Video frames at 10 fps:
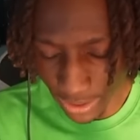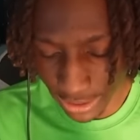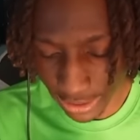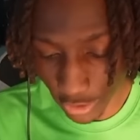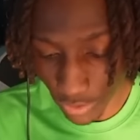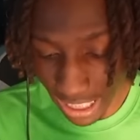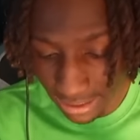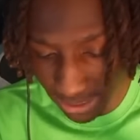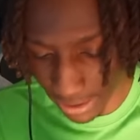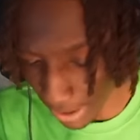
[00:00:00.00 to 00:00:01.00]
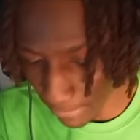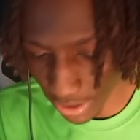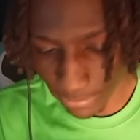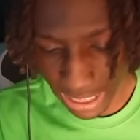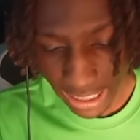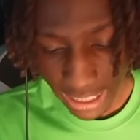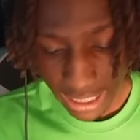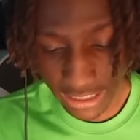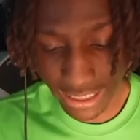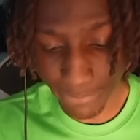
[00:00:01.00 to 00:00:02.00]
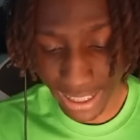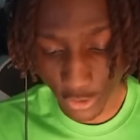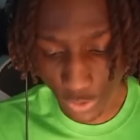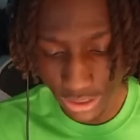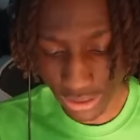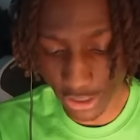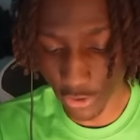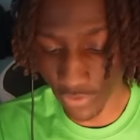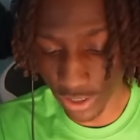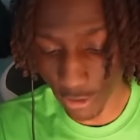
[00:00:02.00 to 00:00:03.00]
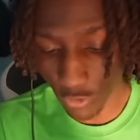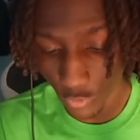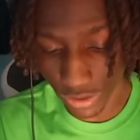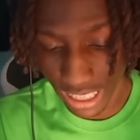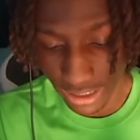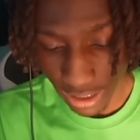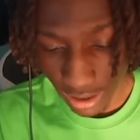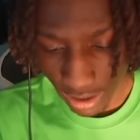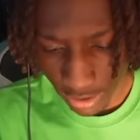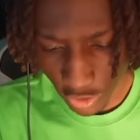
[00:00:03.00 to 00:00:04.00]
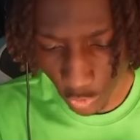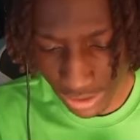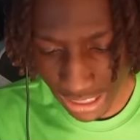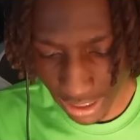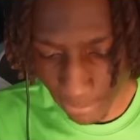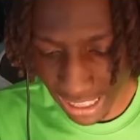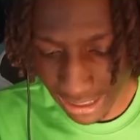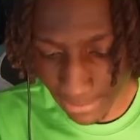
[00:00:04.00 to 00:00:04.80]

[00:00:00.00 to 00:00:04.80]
He said, my duty is not your video. As soon as I, as soon as I get back, stop texting me. I said, send my money back.